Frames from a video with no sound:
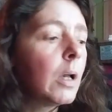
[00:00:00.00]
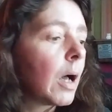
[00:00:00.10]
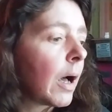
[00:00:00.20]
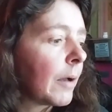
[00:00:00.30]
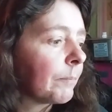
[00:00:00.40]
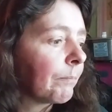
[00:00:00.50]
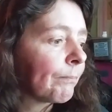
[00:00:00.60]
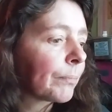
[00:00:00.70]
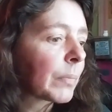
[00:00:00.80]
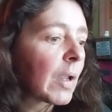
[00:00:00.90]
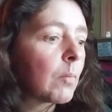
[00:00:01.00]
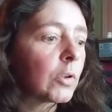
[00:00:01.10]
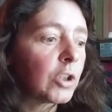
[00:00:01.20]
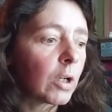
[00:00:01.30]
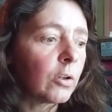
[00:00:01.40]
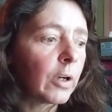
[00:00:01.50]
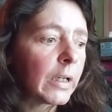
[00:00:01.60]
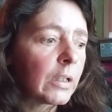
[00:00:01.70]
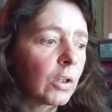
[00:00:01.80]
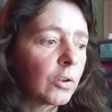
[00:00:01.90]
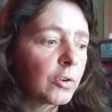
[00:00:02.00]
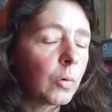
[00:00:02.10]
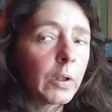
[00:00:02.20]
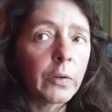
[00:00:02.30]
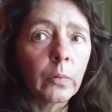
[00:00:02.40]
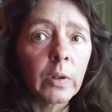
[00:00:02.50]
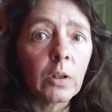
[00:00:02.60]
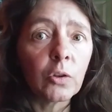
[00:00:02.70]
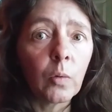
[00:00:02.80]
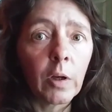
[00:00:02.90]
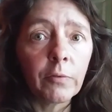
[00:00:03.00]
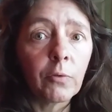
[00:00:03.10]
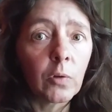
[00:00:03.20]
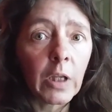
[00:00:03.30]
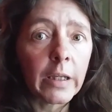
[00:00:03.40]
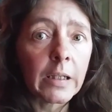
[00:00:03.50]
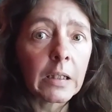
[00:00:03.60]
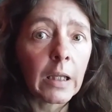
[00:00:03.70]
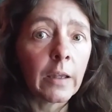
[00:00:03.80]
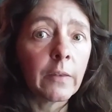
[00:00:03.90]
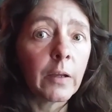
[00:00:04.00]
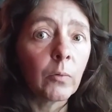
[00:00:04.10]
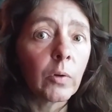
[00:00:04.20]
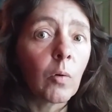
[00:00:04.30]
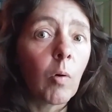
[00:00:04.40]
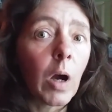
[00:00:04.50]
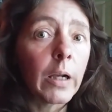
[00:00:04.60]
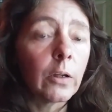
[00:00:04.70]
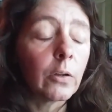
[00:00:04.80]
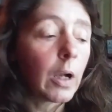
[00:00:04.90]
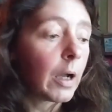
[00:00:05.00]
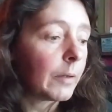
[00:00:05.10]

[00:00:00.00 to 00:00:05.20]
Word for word: Um, but chukar eggs are 23 to 24 days, and they require